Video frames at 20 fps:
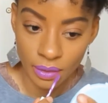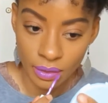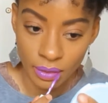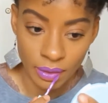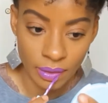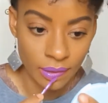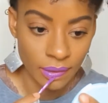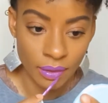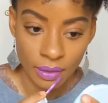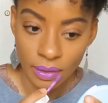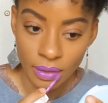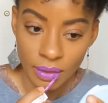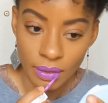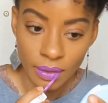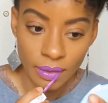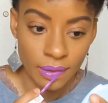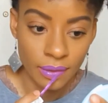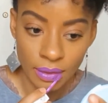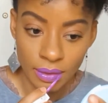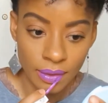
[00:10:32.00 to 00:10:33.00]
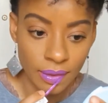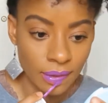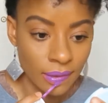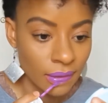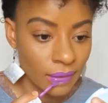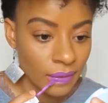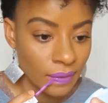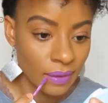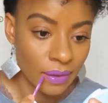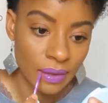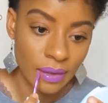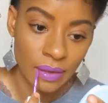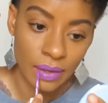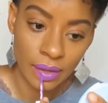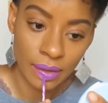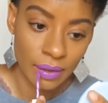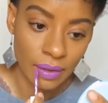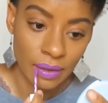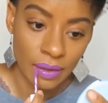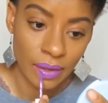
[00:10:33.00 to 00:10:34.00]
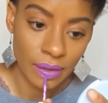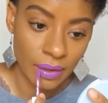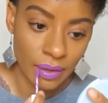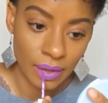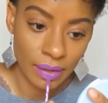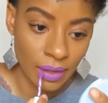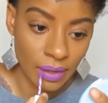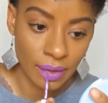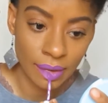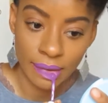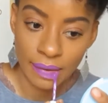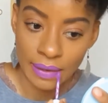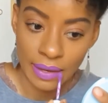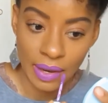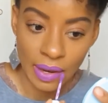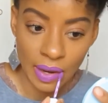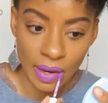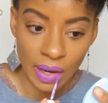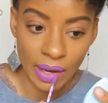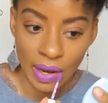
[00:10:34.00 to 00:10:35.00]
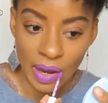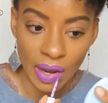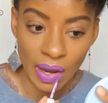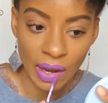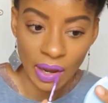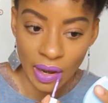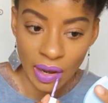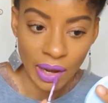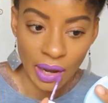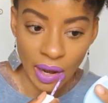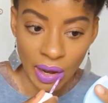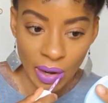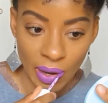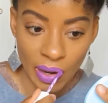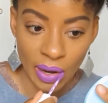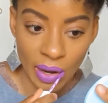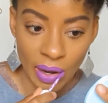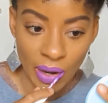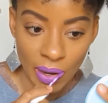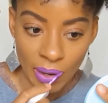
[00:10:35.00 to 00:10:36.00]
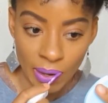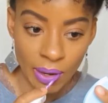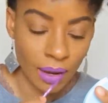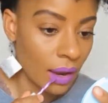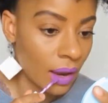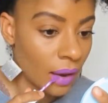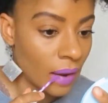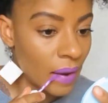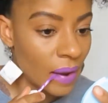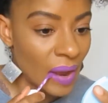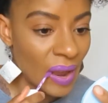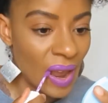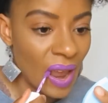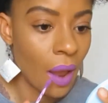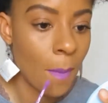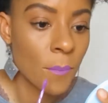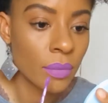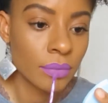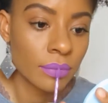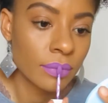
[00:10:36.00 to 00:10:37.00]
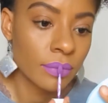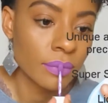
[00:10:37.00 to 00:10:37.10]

tacky or sticky. You know when you press your lips together, you can actually feel it, but it